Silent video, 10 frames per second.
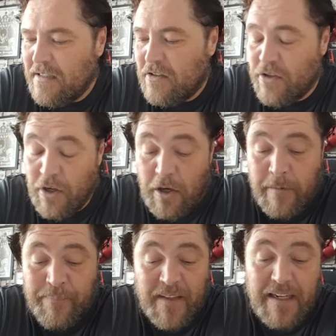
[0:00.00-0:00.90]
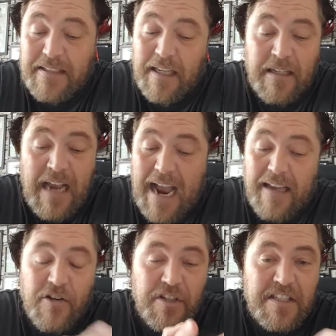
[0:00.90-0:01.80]
So listen, I
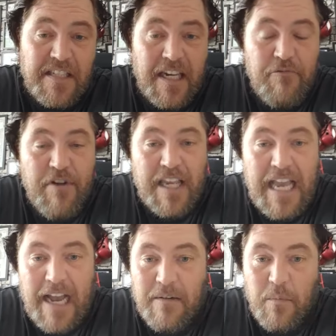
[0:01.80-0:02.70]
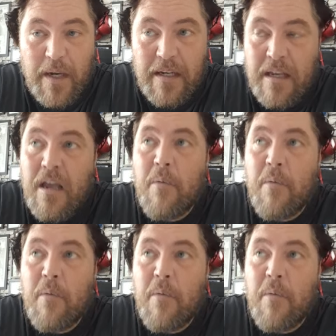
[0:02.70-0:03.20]
could have seen Ricky Hatton win,